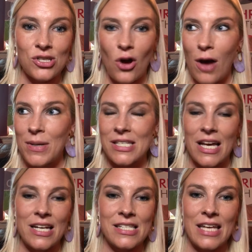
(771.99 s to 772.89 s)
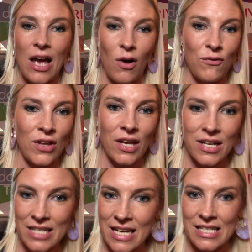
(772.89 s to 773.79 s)
So I'm excited to see how I'm feeling
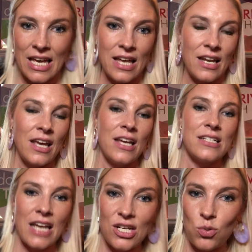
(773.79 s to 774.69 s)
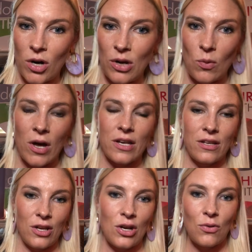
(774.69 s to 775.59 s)
on day 10, day
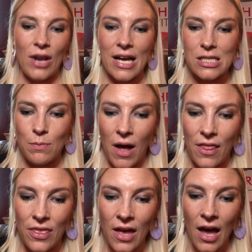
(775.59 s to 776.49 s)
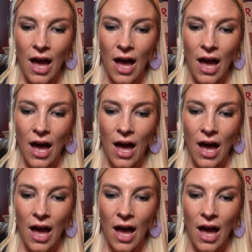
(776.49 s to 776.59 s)
21, next month.